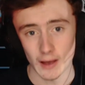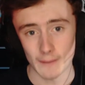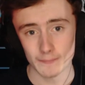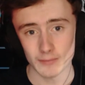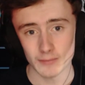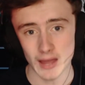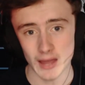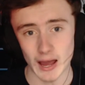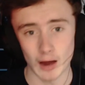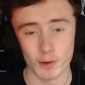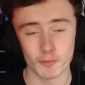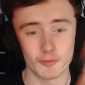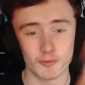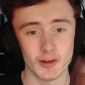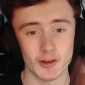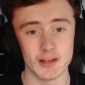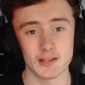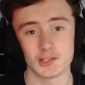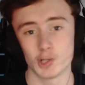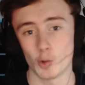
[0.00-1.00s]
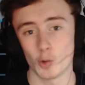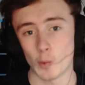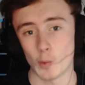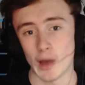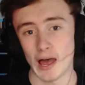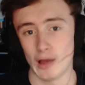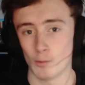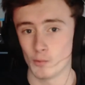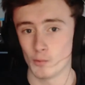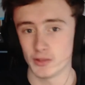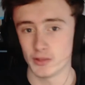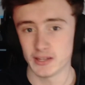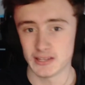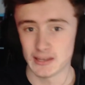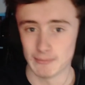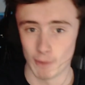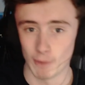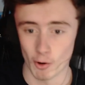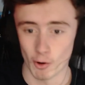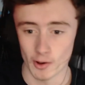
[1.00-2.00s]
outfit to wear within the
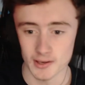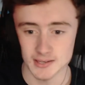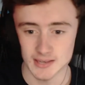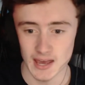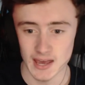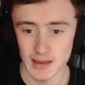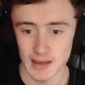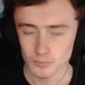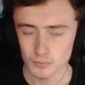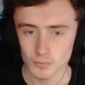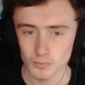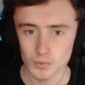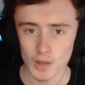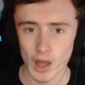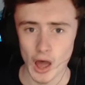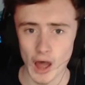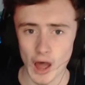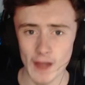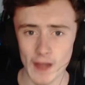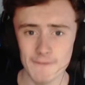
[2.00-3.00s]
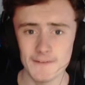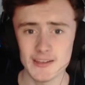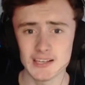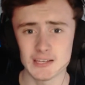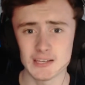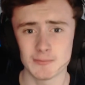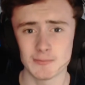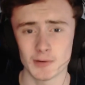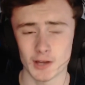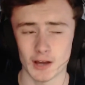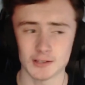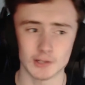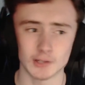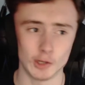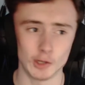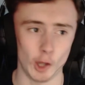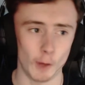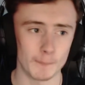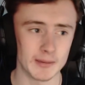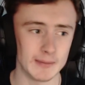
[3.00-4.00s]
Among Us game. I think this is because a
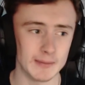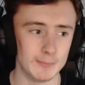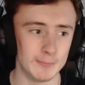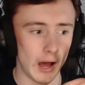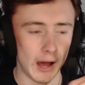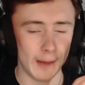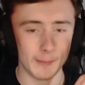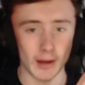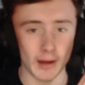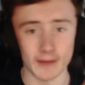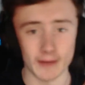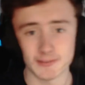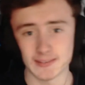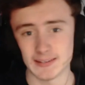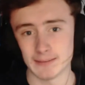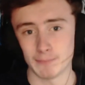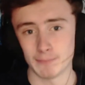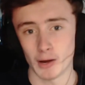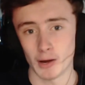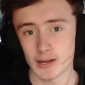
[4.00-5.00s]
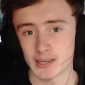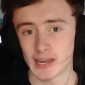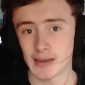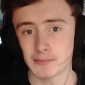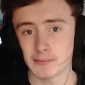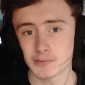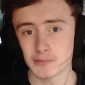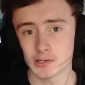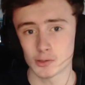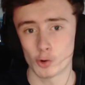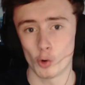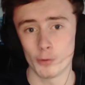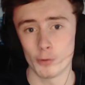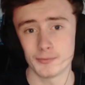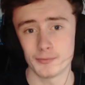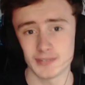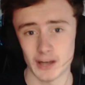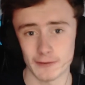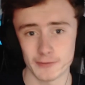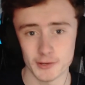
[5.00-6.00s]
lot of people I've seen in my games call
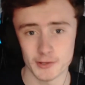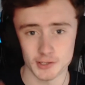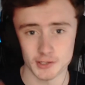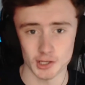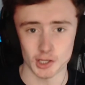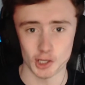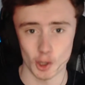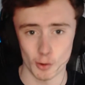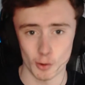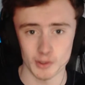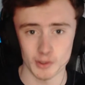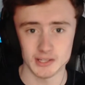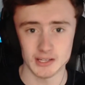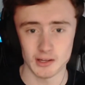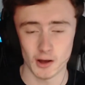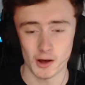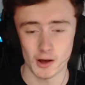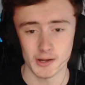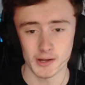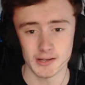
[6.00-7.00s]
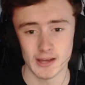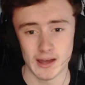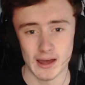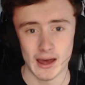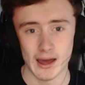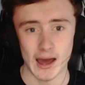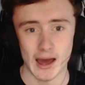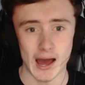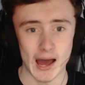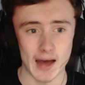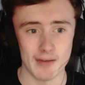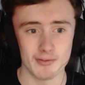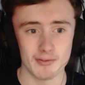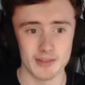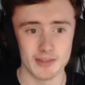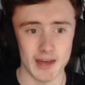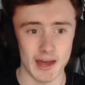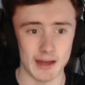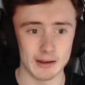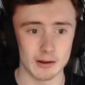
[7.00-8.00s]
themselves the security guard, and
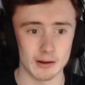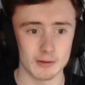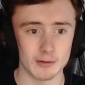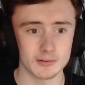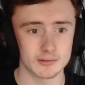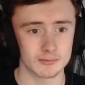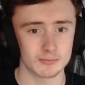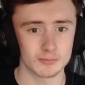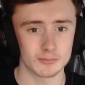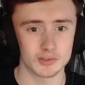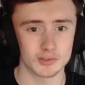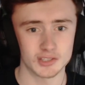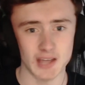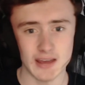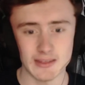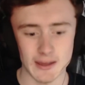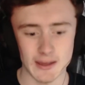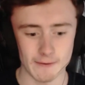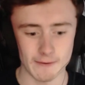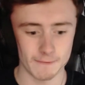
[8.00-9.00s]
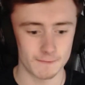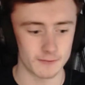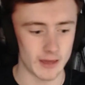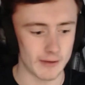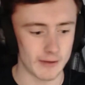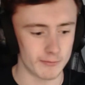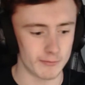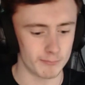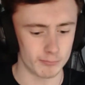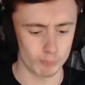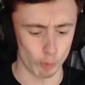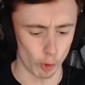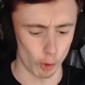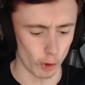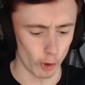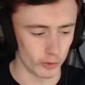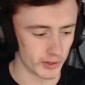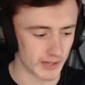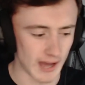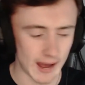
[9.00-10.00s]
then say they were
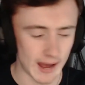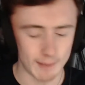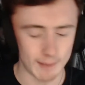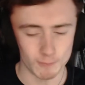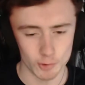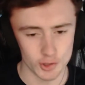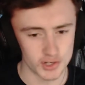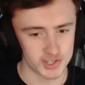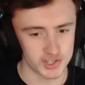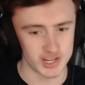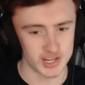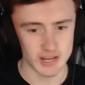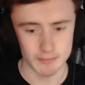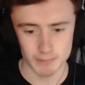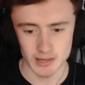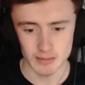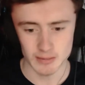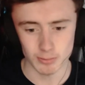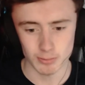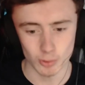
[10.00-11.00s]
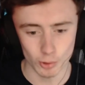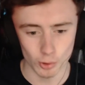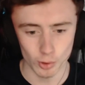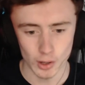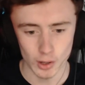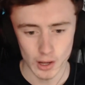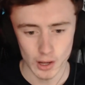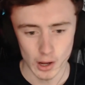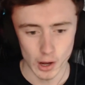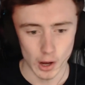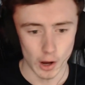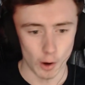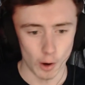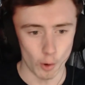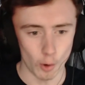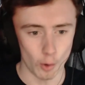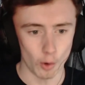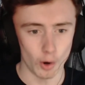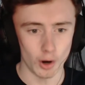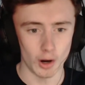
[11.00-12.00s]
on the cameras seeing people
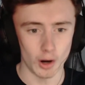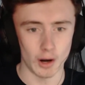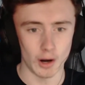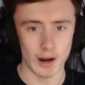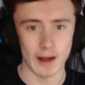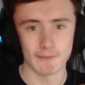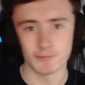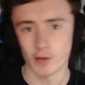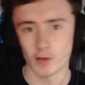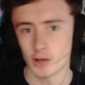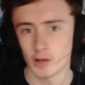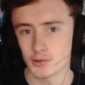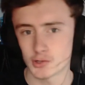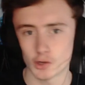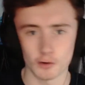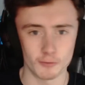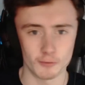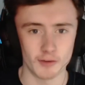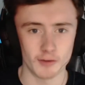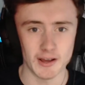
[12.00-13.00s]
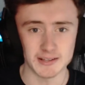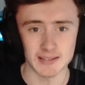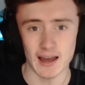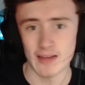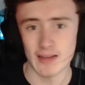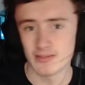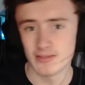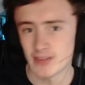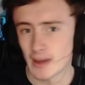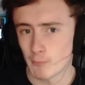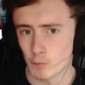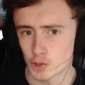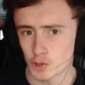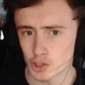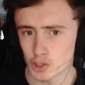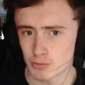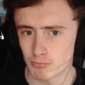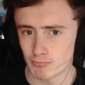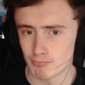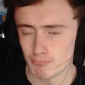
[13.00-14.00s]
or have done certain things, and then will
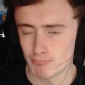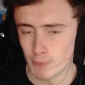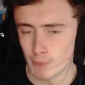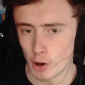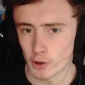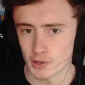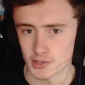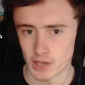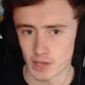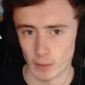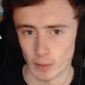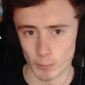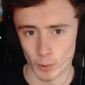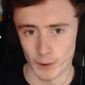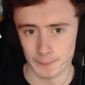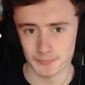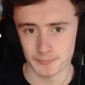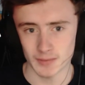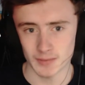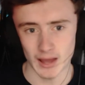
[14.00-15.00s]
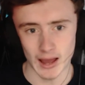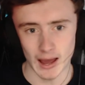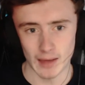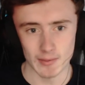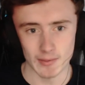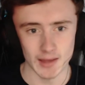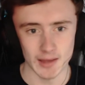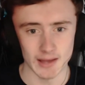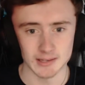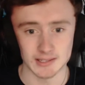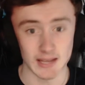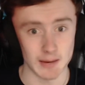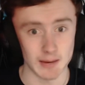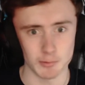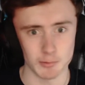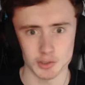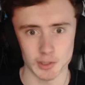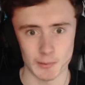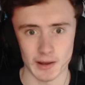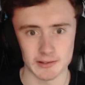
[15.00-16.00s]
just murder someone and then say it
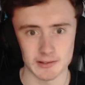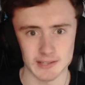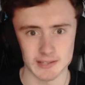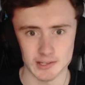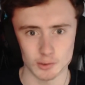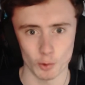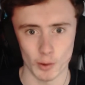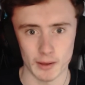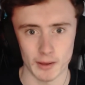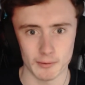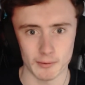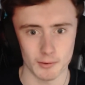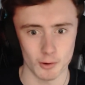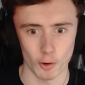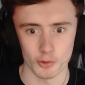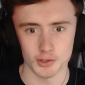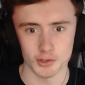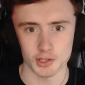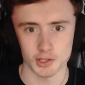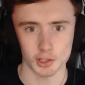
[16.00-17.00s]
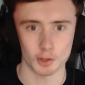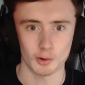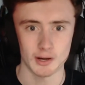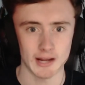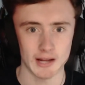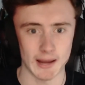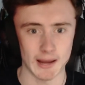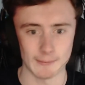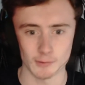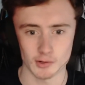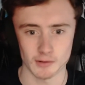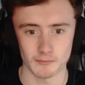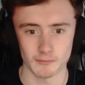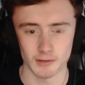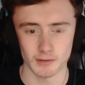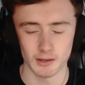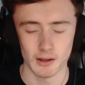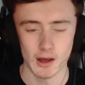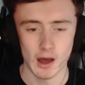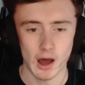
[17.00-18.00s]
was someone else and they saw it on the security cams or
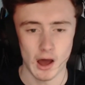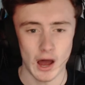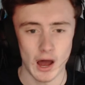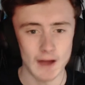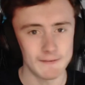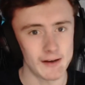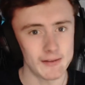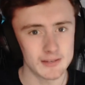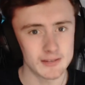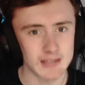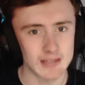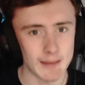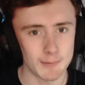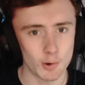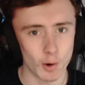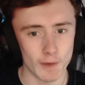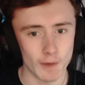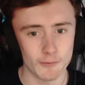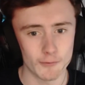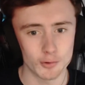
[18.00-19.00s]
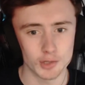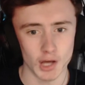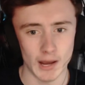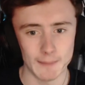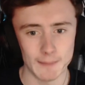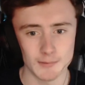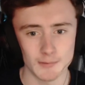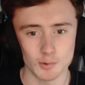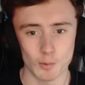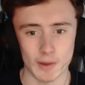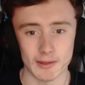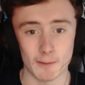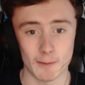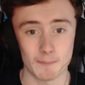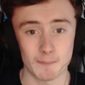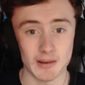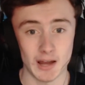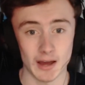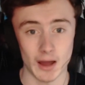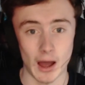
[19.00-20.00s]
something. I found this happen quite a few times where they'll
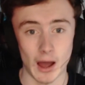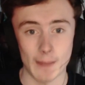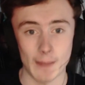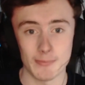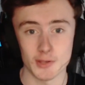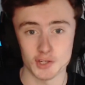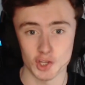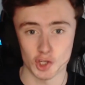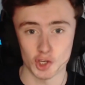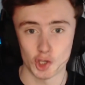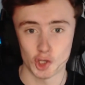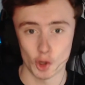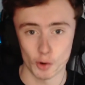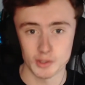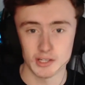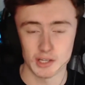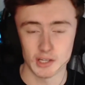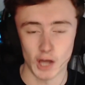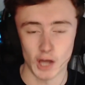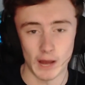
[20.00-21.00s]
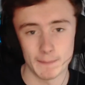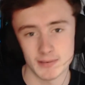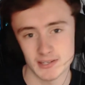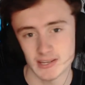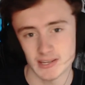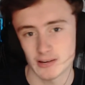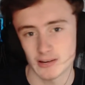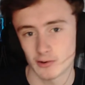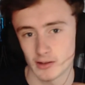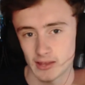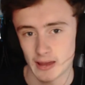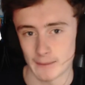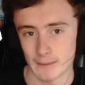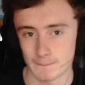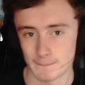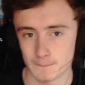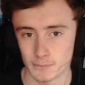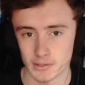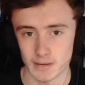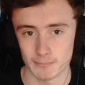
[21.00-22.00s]
be like, I'm the security guard, but secretly they're
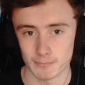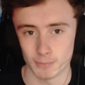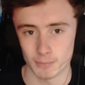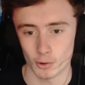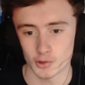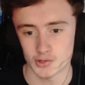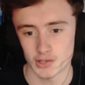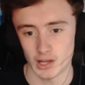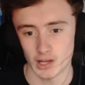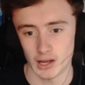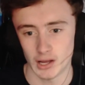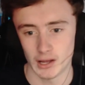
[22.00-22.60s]
the imposter.